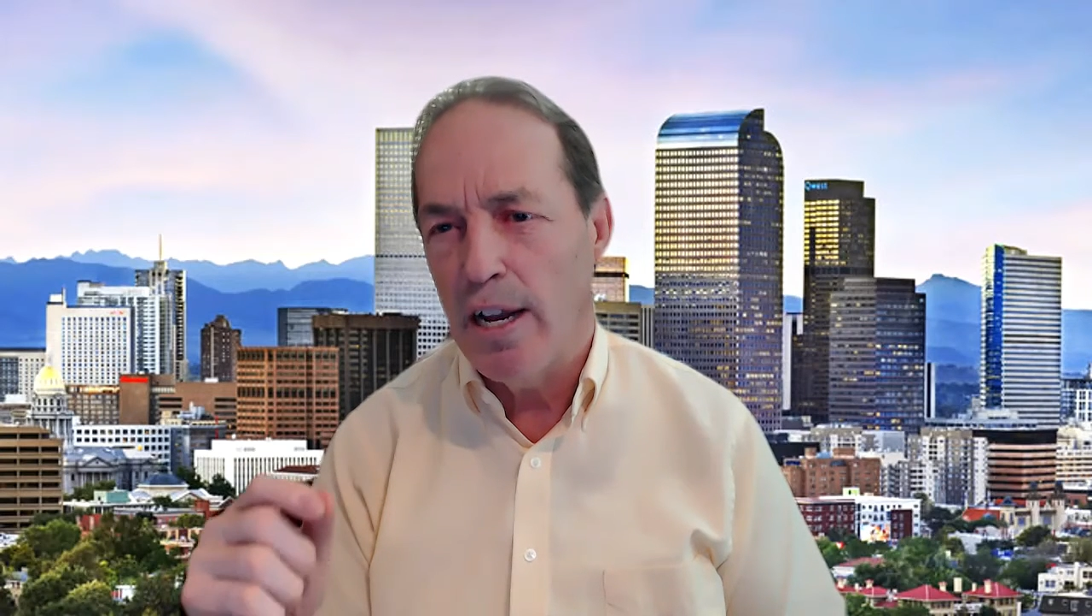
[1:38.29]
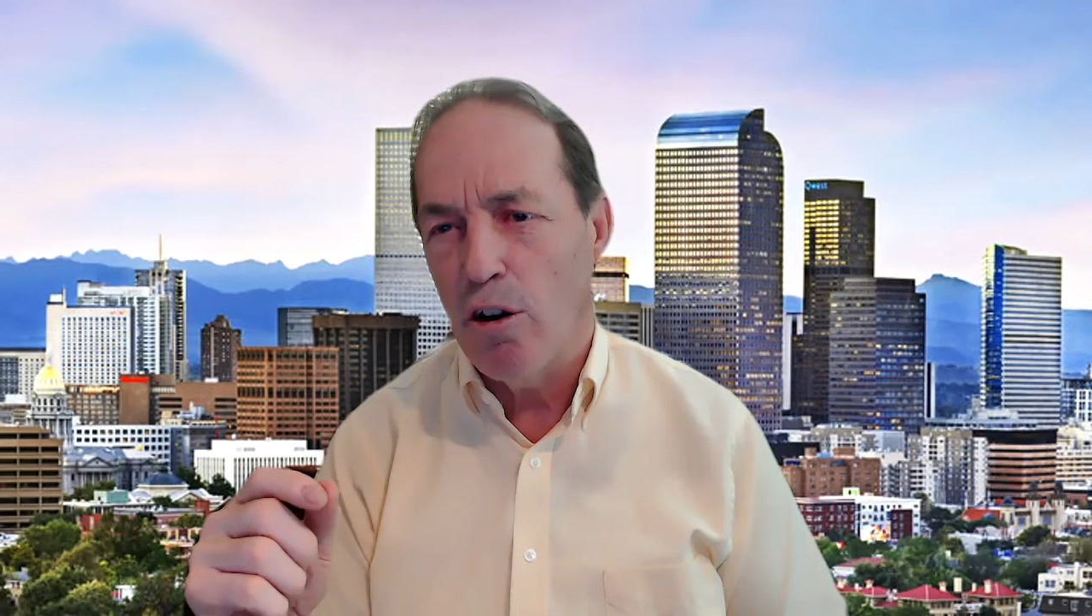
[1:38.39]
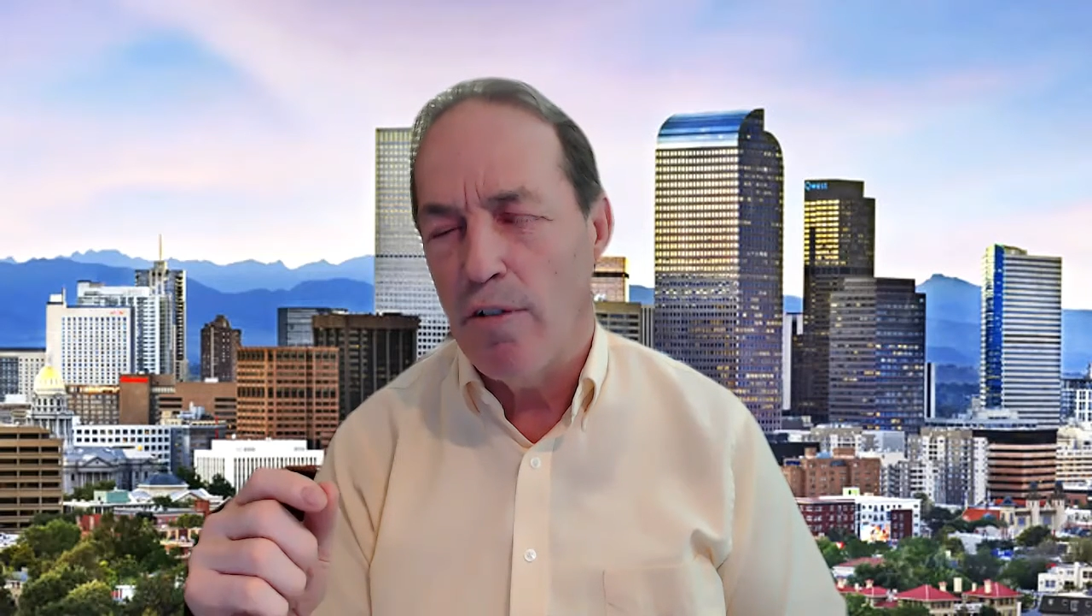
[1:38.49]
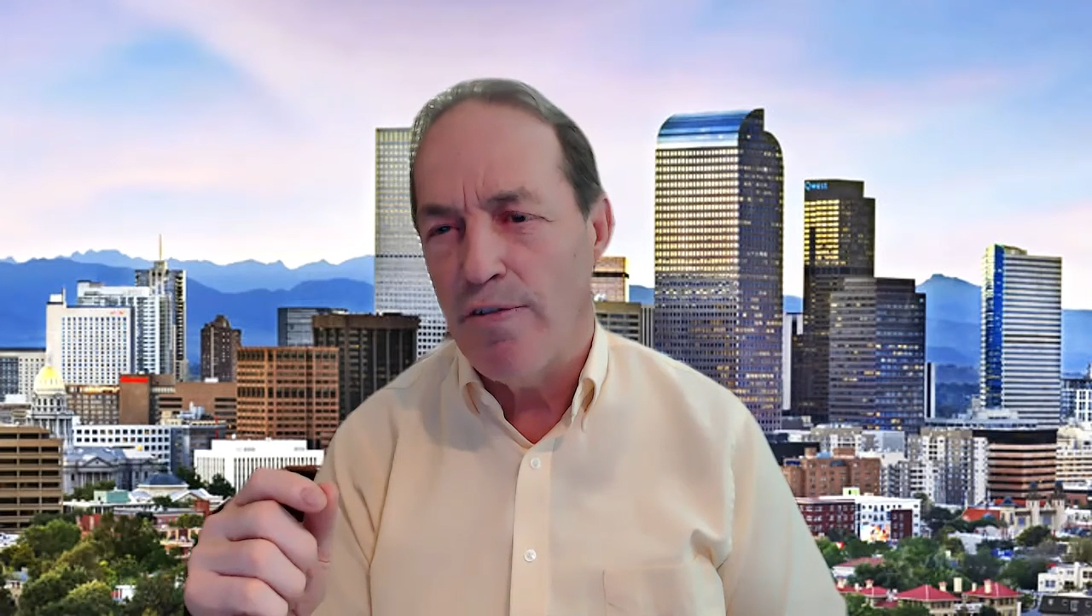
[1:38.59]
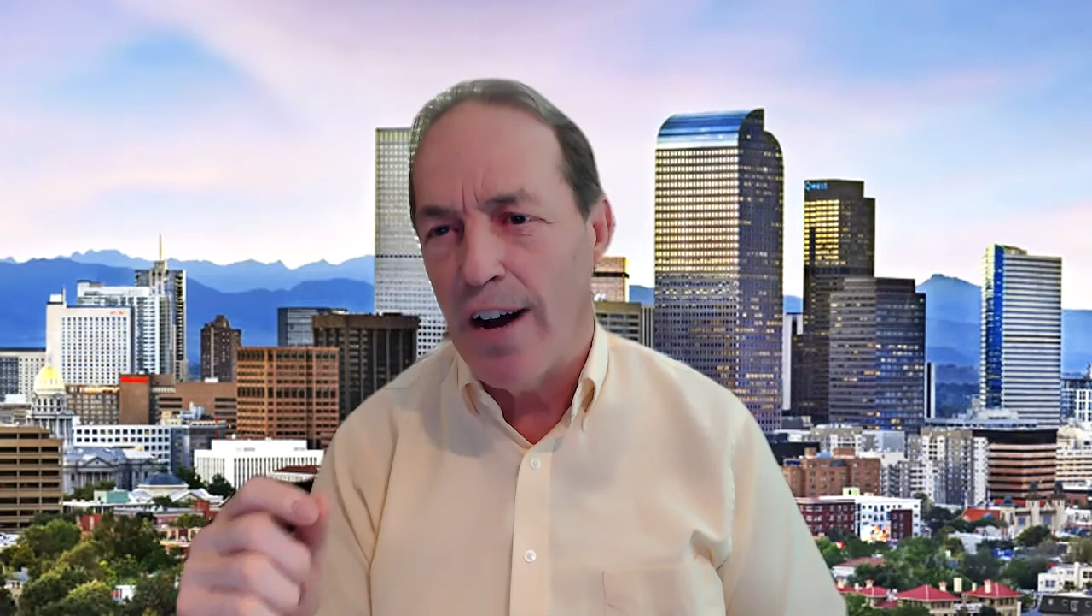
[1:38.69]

the area of